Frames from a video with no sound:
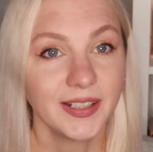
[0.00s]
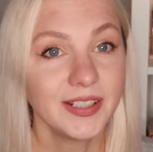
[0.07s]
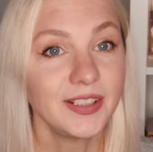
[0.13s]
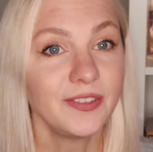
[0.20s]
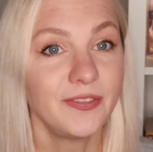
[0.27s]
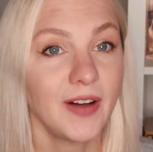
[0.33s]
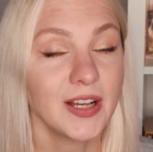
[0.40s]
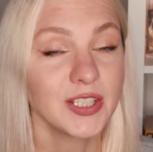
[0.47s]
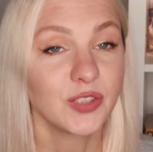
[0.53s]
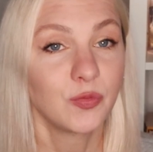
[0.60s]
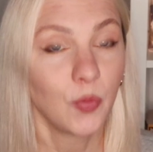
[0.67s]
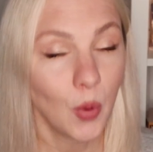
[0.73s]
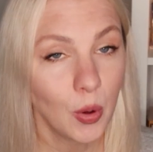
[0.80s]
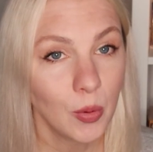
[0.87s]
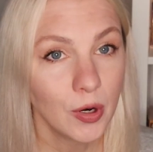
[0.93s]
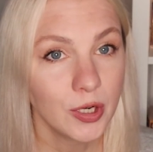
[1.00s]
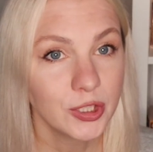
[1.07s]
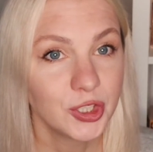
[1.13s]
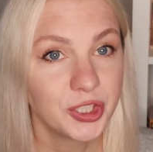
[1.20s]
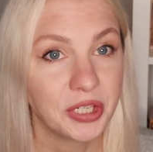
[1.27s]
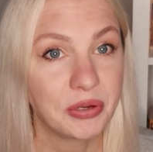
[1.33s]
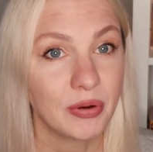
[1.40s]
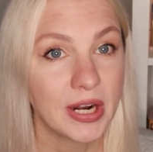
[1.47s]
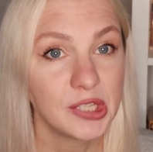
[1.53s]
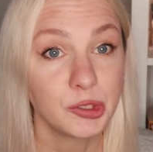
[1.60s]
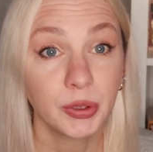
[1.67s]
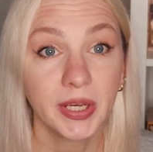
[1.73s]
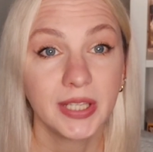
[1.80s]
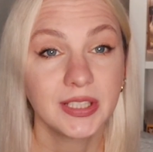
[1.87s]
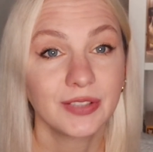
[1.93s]
little fast forward, she
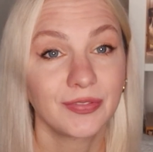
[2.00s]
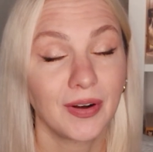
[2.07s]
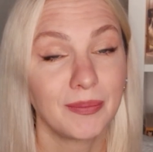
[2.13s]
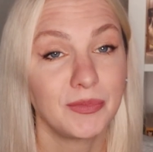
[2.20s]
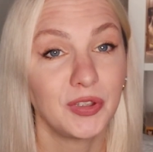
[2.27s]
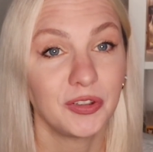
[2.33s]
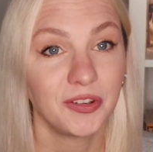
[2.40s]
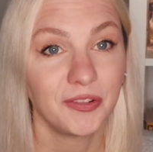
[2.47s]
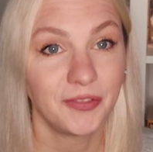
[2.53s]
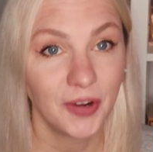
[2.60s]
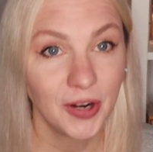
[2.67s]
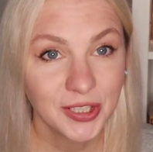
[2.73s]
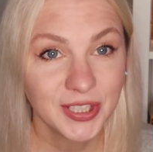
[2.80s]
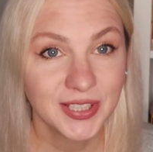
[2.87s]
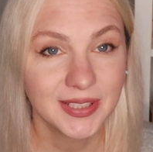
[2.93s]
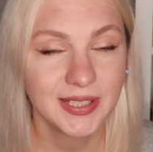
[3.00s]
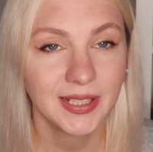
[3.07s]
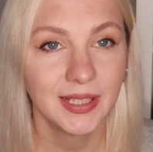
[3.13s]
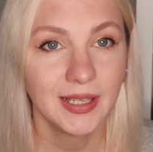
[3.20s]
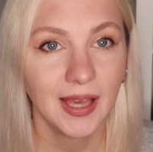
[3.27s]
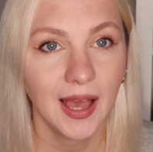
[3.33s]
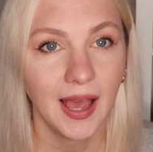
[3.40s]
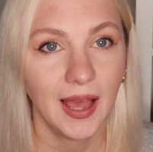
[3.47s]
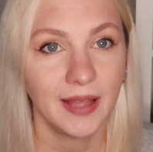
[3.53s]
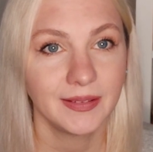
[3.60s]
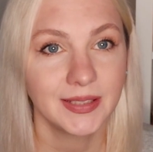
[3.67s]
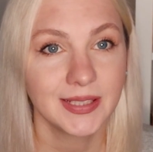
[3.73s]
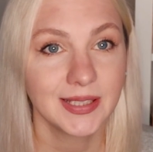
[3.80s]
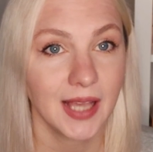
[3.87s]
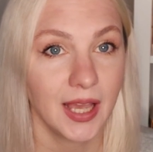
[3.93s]
graduates from university
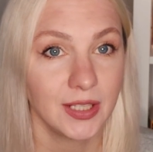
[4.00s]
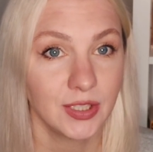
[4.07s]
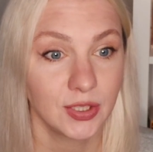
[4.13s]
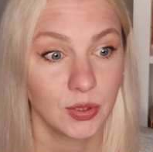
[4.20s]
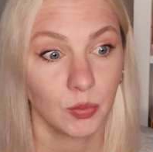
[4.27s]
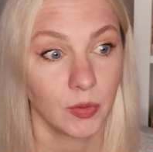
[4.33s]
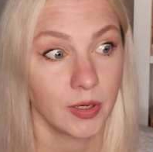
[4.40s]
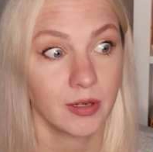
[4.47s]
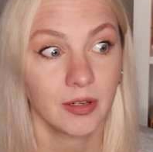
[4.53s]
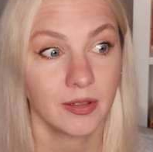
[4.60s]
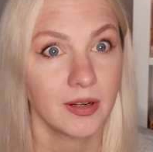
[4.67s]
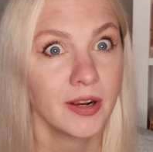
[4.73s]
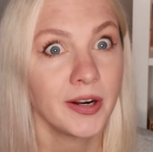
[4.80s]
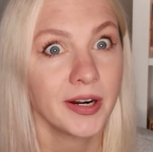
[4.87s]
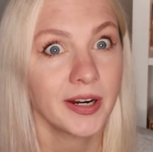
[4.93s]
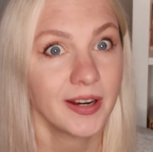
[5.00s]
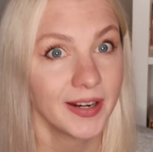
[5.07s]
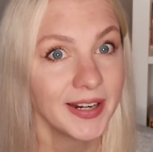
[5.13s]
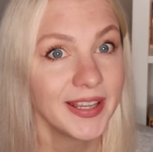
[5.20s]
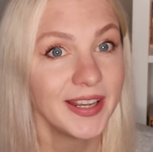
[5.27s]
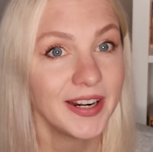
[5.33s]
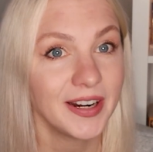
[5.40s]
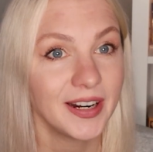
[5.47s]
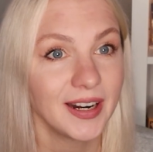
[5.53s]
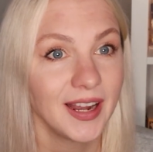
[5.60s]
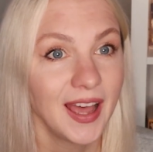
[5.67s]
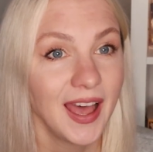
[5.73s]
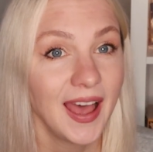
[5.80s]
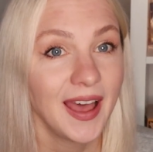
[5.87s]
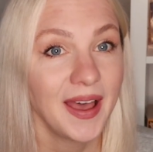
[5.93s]
and decides to work on her
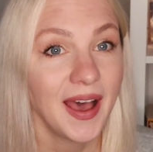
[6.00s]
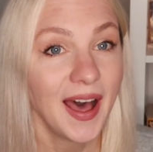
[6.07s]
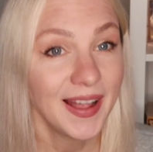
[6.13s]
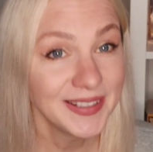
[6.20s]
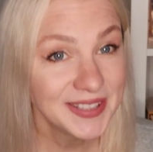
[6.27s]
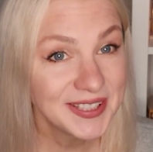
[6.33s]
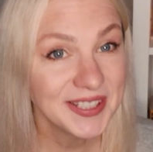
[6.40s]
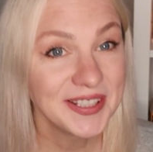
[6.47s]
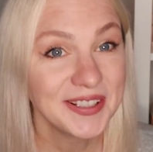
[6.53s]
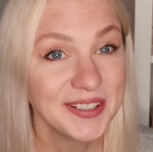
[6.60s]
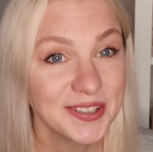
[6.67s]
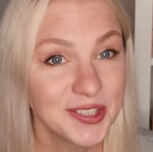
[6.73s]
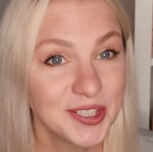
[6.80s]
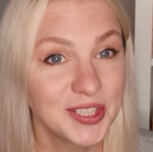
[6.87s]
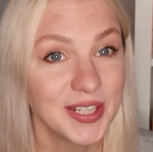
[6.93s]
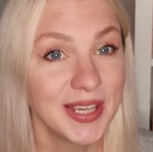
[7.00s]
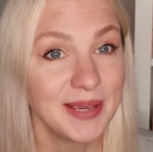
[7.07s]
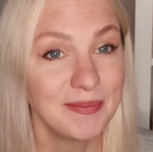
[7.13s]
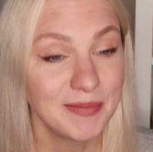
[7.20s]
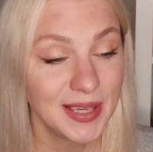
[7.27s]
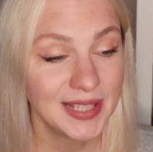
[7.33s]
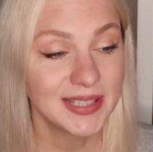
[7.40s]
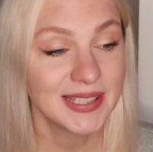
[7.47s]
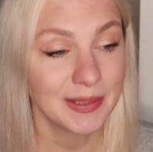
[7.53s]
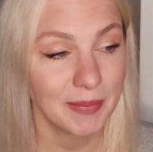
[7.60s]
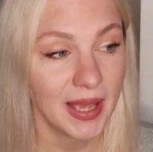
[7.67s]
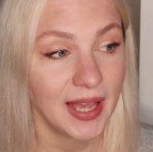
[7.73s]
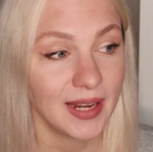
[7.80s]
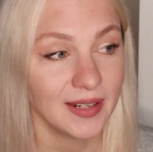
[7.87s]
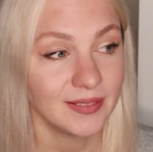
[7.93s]
career. Until she meets a
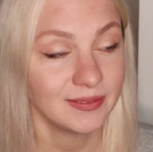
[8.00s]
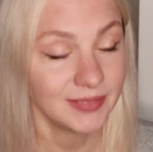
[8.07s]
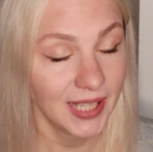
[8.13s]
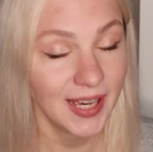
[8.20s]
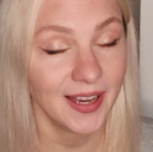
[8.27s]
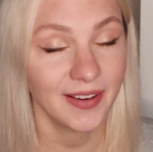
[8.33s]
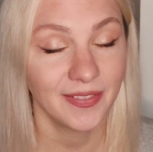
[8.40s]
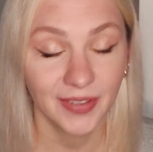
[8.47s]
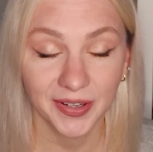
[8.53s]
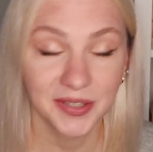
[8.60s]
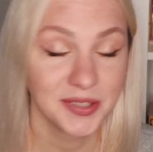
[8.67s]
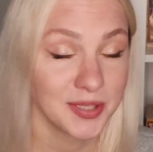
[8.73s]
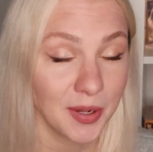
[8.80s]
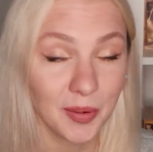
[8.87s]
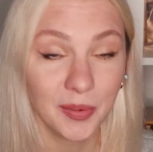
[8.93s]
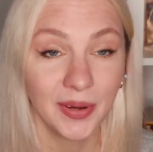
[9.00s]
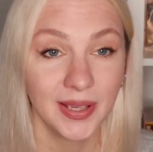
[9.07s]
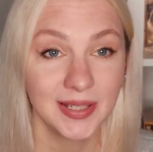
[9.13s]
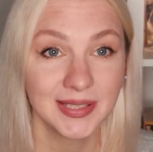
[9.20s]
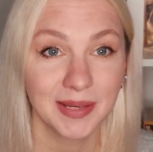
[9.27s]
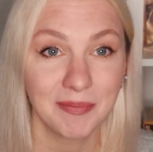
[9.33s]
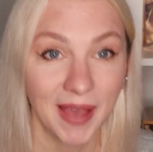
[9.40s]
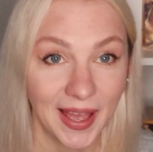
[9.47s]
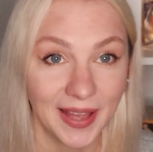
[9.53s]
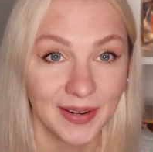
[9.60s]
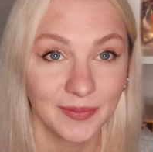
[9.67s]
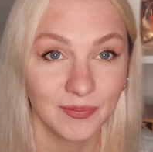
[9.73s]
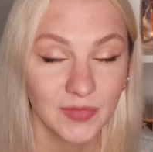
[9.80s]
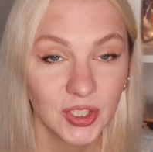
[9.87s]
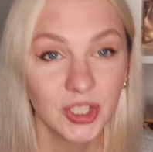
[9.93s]
man. Yeah, there's always a
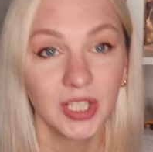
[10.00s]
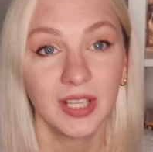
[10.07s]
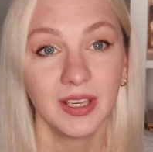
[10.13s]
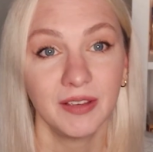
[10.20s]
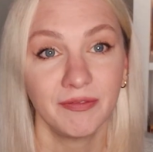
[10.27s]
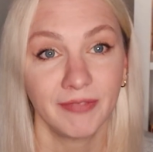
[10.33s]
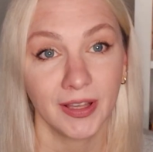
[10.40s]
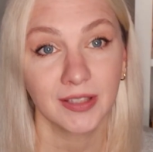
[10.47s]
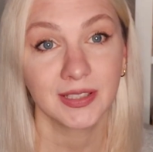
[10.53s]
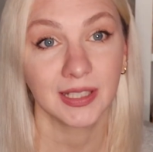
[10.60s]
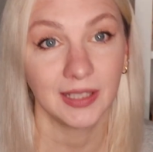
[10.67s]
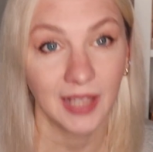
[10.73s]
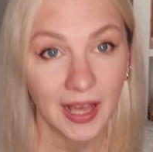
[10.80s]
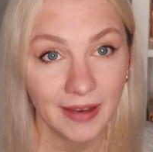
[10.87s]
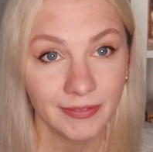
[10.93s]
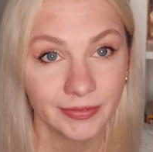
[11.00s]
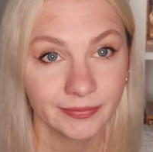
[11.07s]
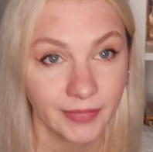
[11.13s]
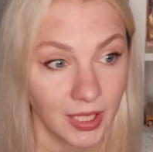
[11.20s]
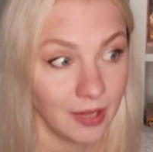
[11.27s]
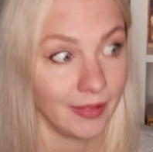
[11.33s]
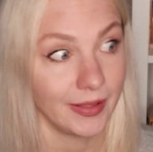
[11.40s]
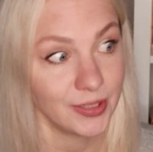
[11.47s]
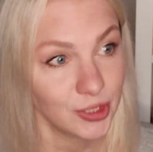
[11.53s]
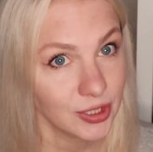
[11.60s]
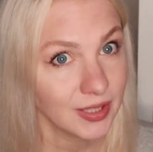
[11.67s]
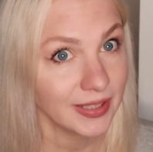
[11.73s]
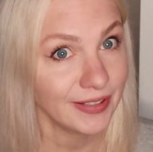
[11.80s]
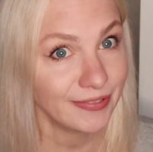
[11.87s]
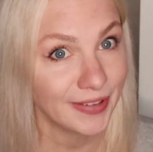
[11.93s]
man. She falls in love,
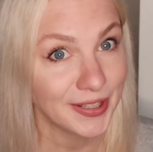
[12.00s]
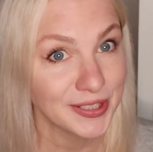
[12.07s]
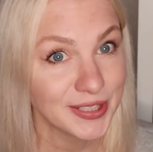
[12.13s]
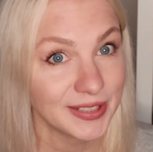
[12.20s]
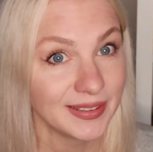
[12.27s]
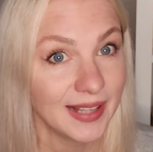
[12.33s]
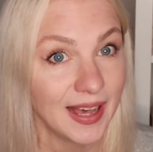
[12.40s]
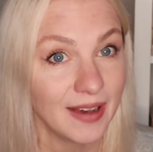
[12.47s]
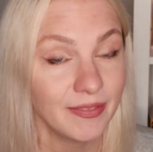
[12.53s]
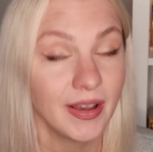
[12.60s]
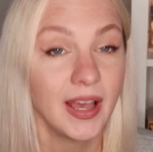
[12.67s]
allegedly falls in love,